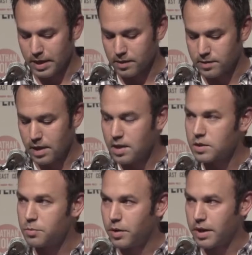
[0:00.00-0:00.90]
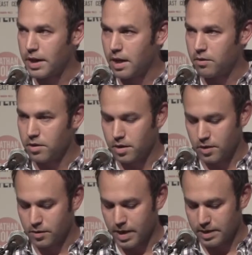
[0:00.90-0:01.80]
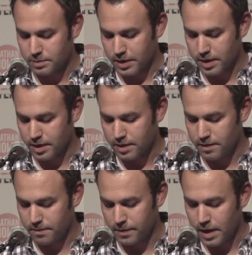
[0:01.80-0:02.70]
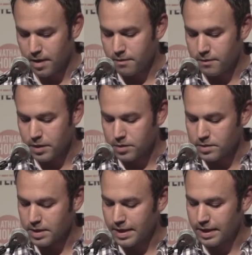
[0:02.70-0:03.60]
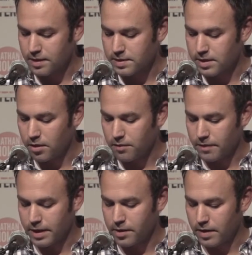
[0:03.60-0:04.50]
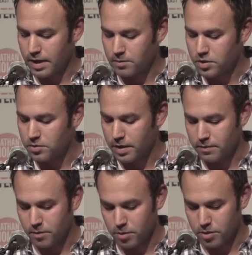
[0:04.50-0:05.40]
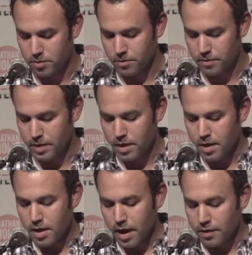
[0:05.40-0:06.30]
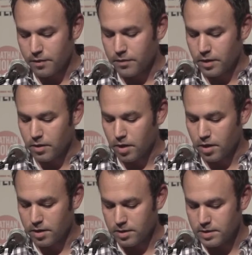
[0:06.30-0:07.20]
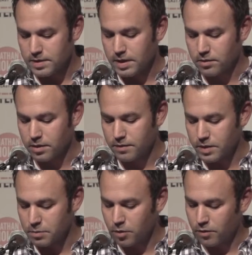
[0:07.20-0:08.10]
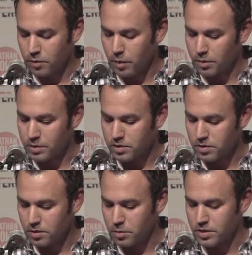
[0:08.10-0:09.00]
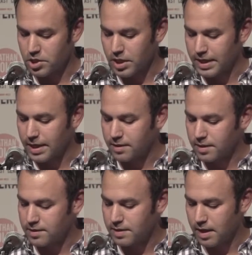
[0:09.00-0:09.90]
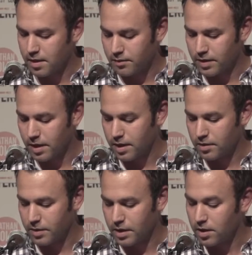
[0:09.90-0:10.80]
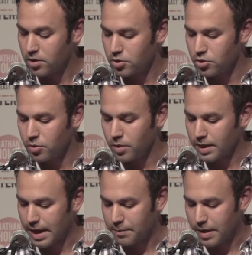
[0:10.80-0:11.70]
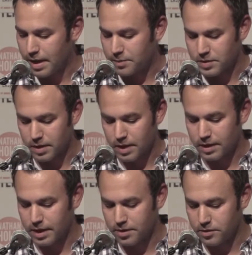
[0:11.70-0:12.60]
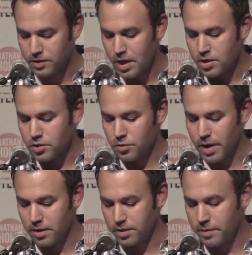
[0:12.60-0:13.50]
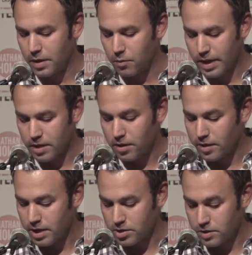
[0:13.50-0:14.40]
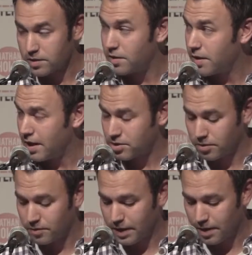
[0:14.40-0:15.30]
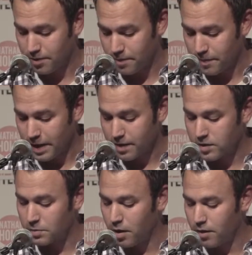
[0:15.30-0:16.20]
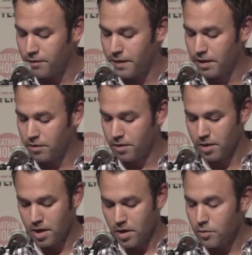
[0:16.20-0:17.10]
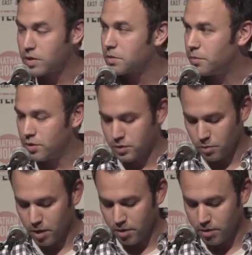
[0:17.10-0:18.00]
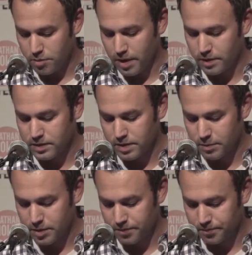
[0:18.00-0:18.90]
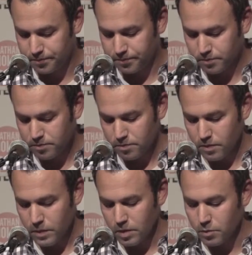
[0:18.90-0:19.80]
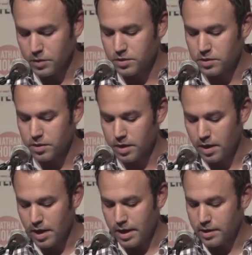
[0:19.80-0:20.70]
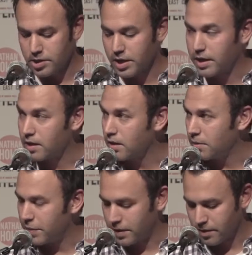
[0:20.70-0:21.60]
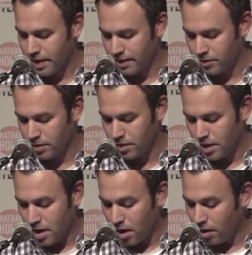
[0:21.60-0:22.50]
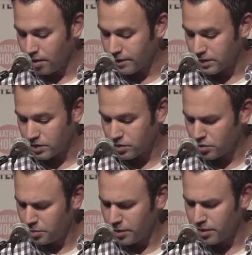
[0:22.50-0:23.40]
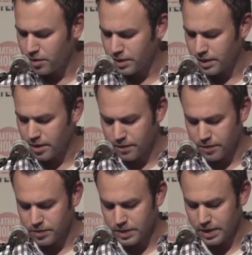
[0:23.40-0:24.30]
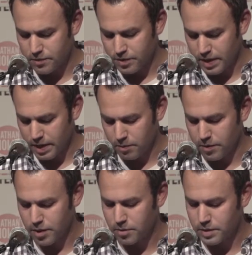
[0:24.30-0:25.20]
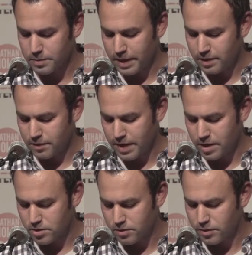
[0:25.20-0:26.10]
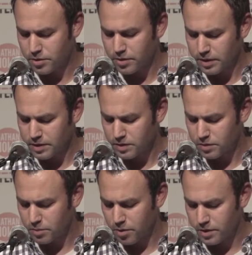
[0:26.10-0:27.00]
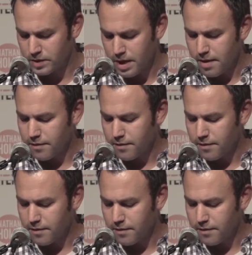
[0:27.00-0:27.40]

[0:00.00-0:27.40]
wings spreading out in the grass behind it, fierce like a stealth fighter aimed straight for you. On the front lawn, distinctly visible from where we stood, was a gigantic set of concrete Nu Kappa Epsilon letters surrounded by white carnations, our national flower, and a small fountain which spurts water throughout the summer. We stood in a giant clump in the gravel, all of us super early in our first day of training with our respective national fraternities and sororities,